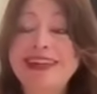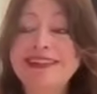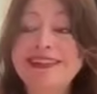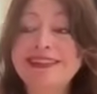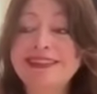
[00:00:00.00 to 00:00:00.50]

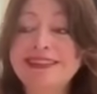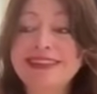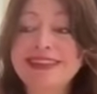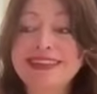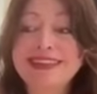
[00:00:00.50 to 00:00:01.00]
And
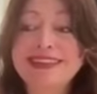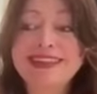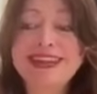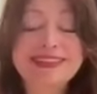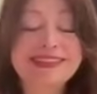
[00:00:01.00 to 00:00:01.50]

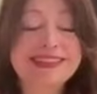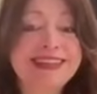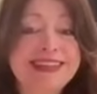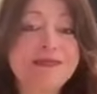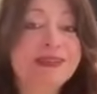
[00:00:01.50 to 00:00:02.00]
that's, I
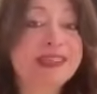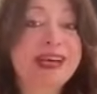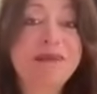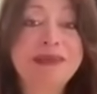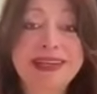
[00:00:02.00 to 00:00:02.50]
think, what's
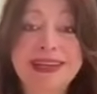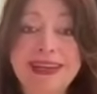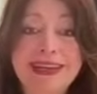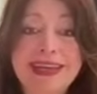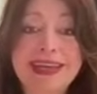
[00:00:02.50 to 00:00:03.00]
happening
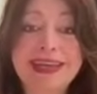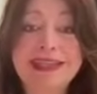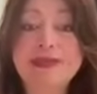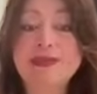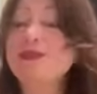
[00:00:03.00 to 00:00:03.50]

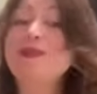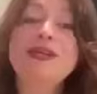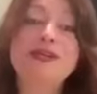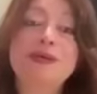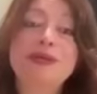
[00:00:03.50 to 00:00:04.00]
is, you
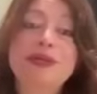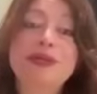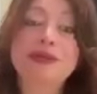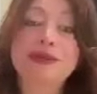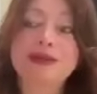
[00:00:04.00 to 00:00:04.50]
know, we're
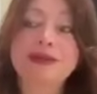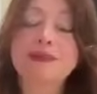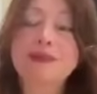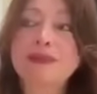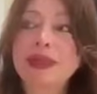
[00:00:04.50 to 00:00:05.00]

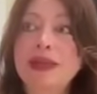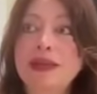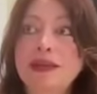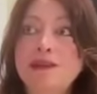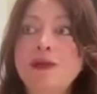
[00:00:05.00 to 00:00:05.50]

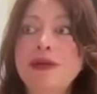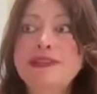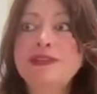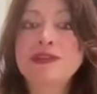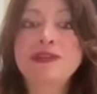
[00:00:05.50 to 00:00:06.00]
more
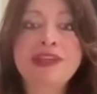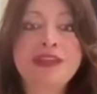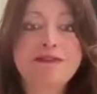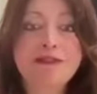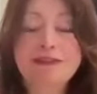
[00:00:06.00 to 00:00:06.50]
concerned than ever,
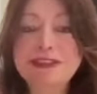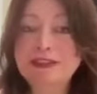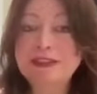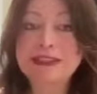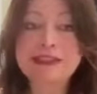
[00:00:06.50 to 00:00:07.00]
for
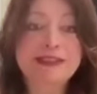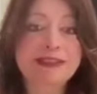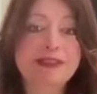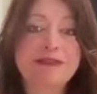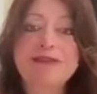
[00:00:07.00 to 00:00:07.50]
instance,
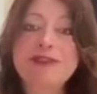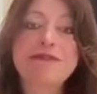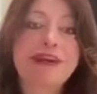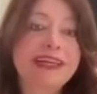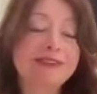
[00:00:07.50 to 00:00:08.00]
for the
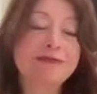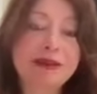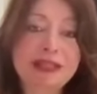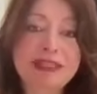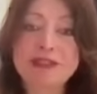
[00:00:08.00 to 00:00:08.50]
rights of
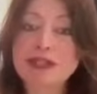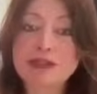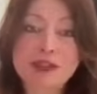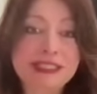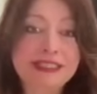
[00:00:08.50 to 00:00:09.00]
women,
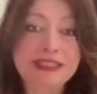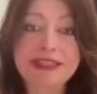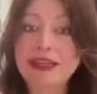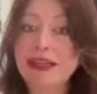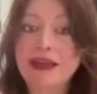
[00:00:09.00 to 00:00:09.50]
children,
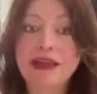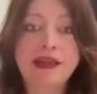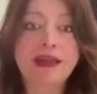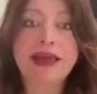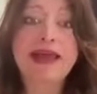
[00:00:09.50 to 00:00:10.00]

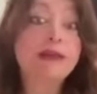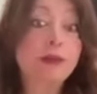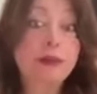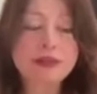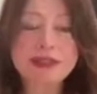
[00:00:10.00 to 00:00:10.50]

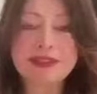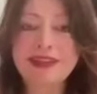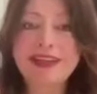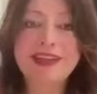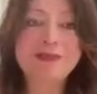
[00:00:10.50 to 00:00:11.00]
animals.
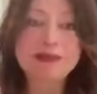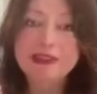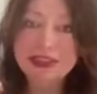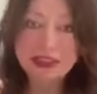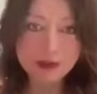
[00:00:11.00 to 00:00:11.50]
Animals are a
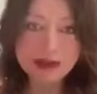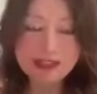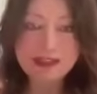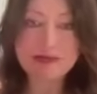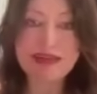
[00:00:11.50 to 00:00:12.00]
huge
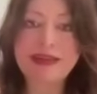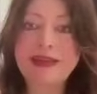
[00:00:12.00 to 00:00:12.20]
passion of mine.